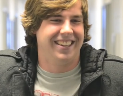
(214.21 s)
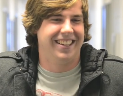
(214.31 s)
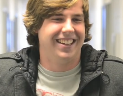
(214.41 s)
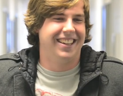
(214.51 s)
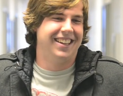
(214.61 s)

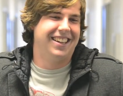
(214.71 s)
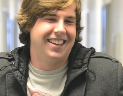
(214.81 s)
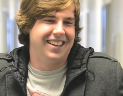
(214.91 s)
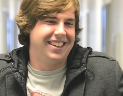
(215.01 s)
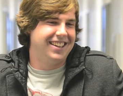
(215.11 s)

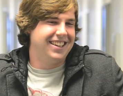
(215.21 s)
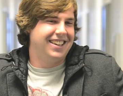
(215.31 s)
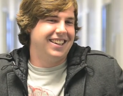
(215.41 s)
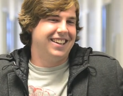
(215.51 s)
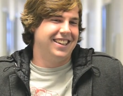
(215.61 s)

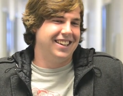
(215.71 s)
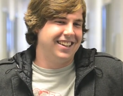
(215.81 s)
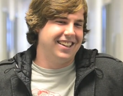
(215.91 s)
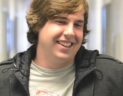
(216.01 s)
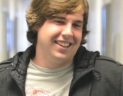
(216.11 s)

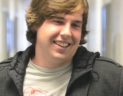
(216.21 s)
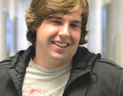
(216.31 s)
(no one is talking)